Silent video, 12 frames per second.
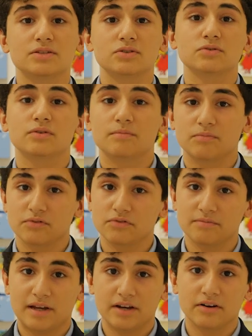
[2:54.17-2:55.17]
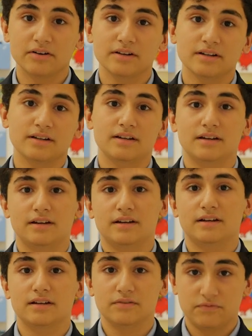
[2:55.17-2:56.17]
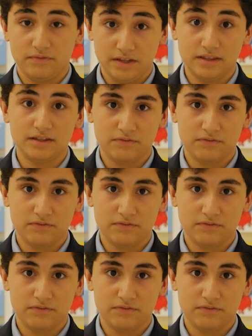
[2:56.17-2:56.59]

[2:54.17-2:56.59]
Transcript: to improve my art in the